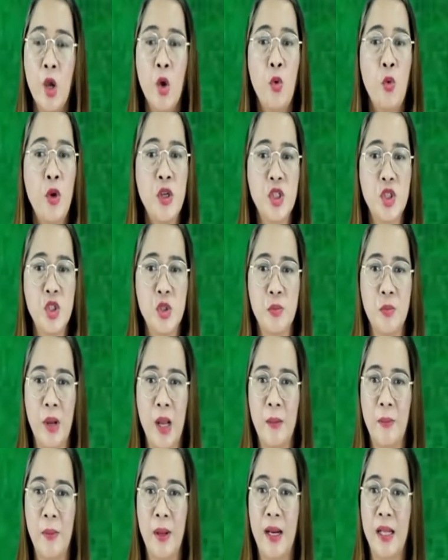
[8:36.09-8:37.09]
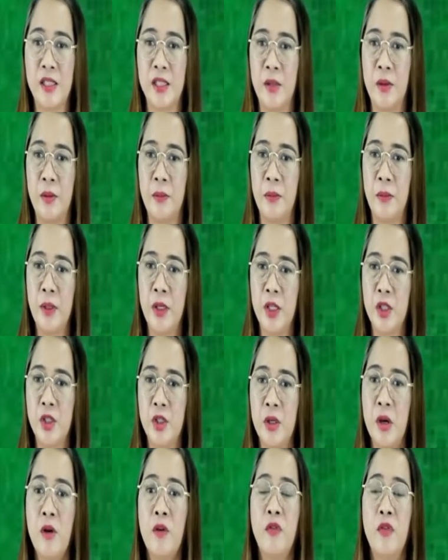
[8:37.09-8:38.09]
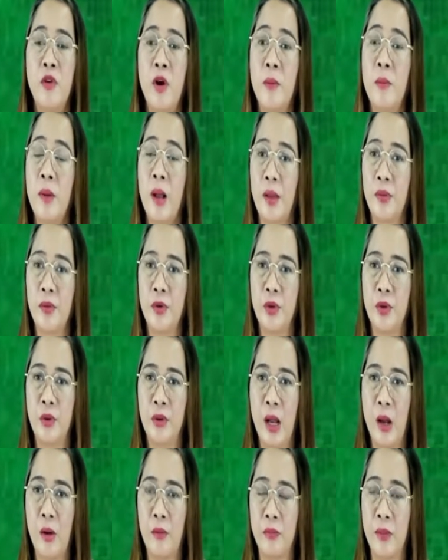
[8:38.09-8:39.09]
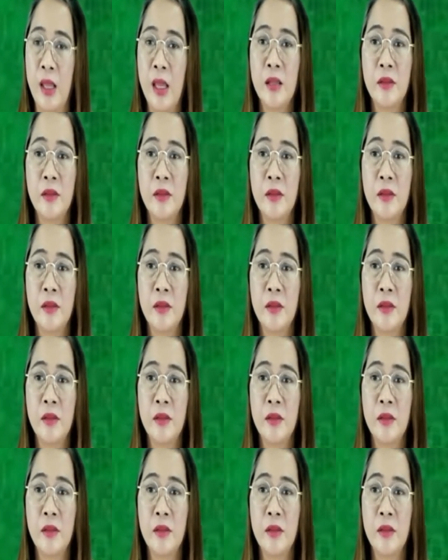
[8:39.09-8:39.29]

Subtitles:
which is magma that's emerged from underground.